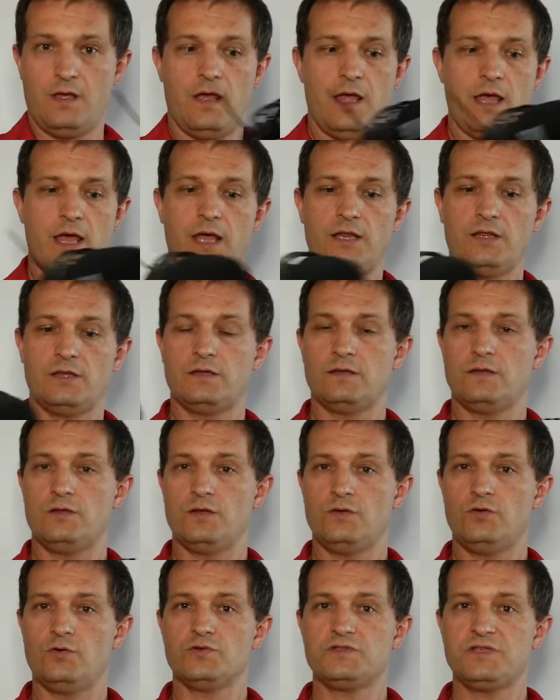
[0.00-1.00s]
and
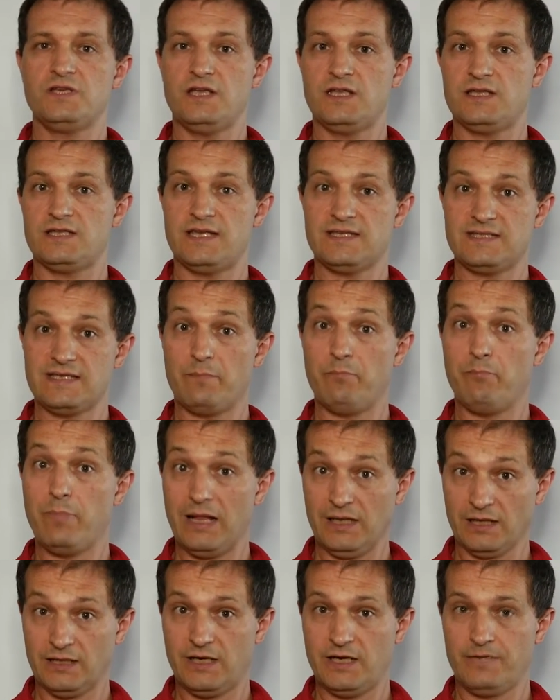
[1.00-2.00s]
using it as a
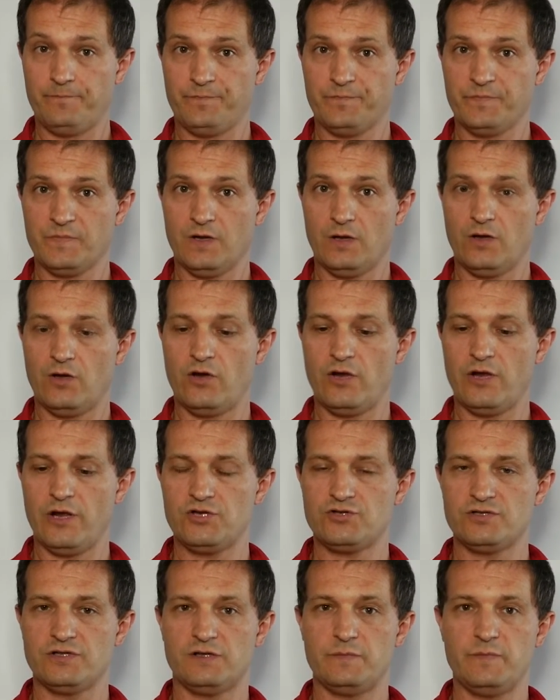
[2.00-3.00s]
bulk configuration, that